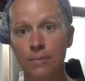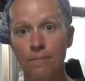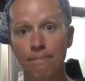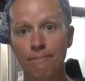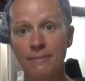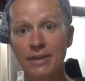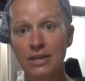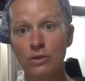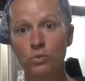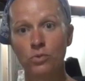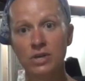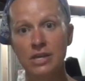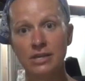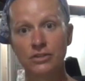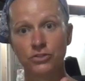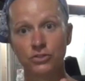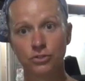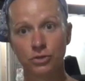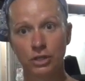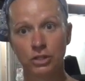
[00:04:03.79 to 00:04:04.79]

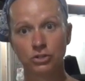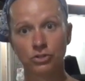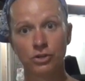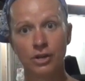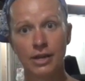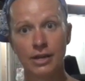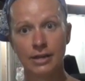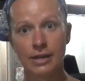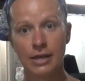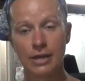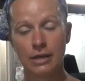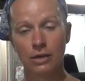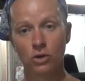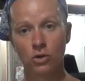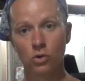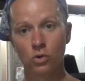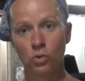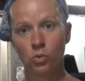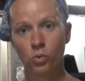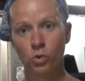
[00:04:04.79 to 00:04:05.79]
midweek strength training
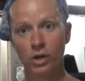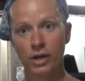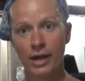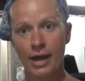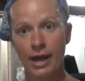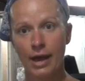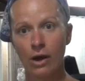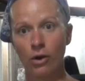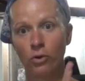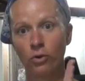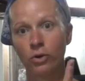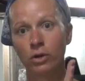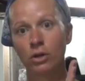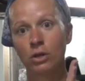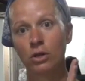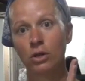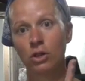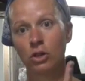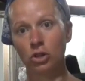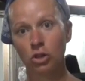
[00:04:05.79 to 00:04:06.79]
workout,
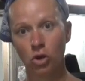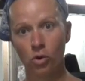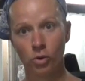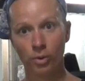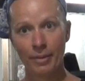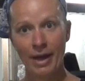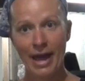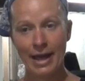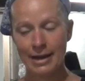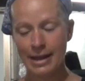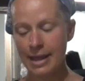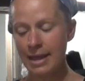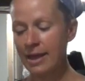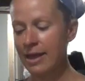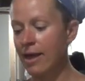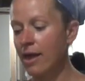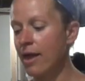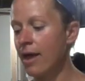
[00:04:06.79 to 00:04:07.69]
lower body.